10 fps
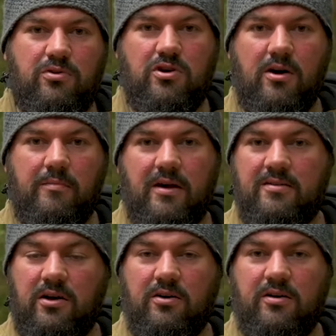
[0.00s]
job. As
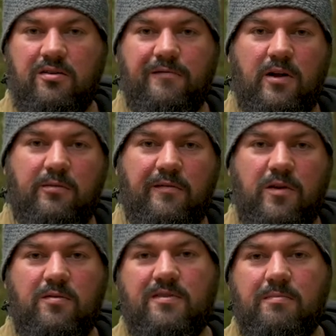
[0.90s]
long as you follow a
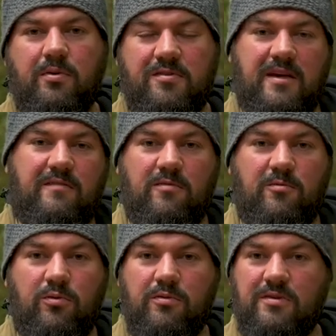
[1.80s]
few simple safety
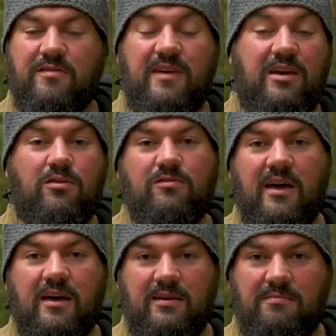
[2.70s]
rules, you take your
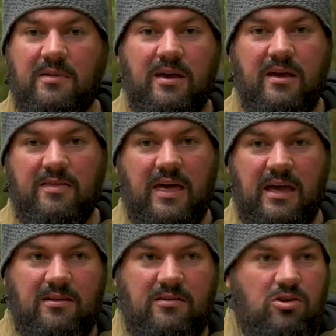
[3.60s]
time,
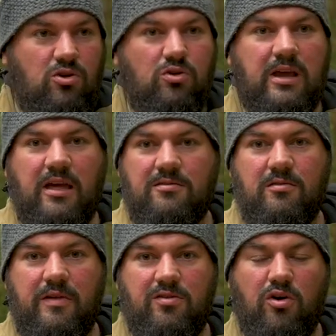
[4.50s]
then you should get
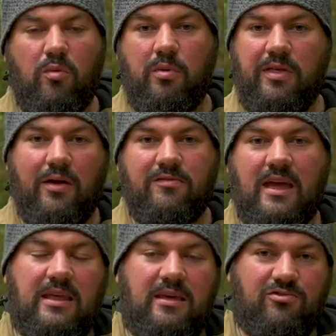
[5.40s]
through this job without
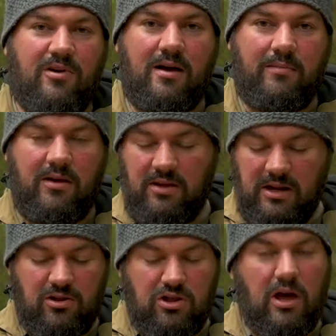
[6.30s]
any drama. You
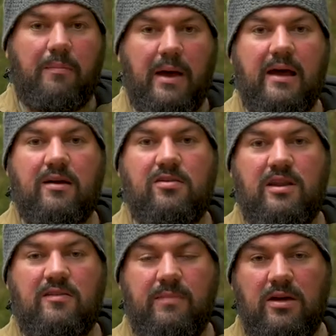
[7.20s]
need a sharp axe, you
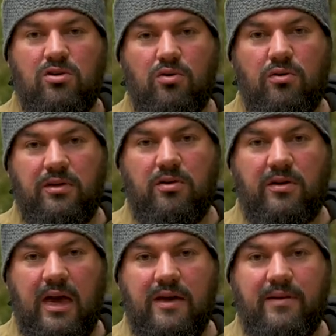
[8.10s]
need to make sure that you're
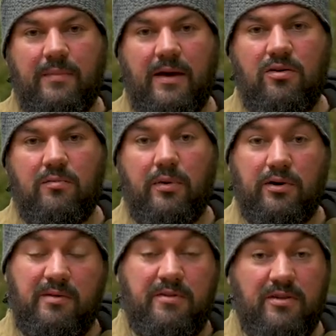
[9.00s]
careful about your
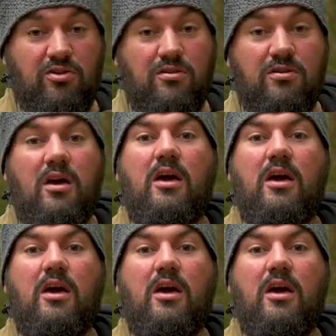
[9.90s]
body position,